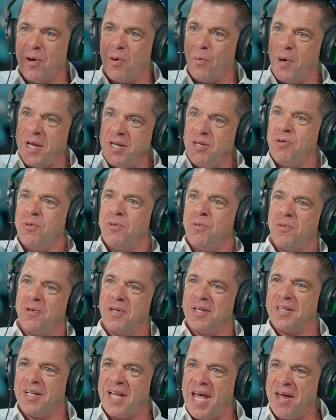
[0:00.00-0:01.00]
When you
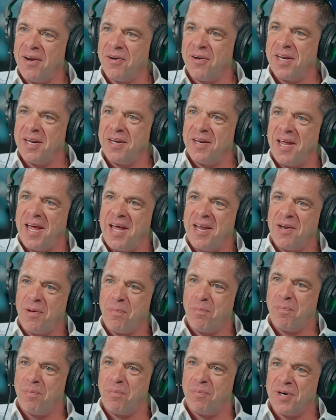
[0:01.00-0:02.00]
learn in a
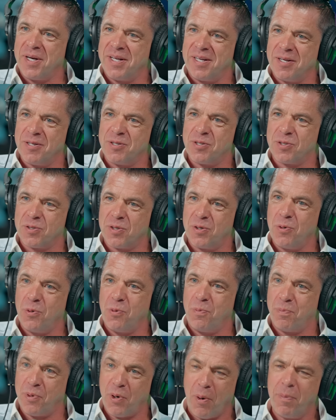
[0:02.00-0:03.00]
British
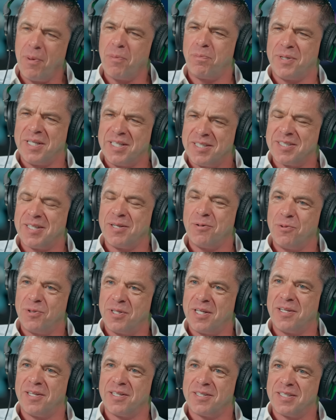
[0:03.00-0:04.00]
school, probably still
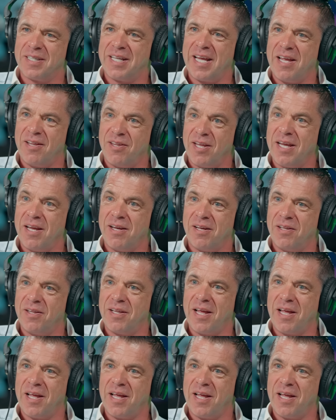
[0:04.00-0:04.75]
to this day, they,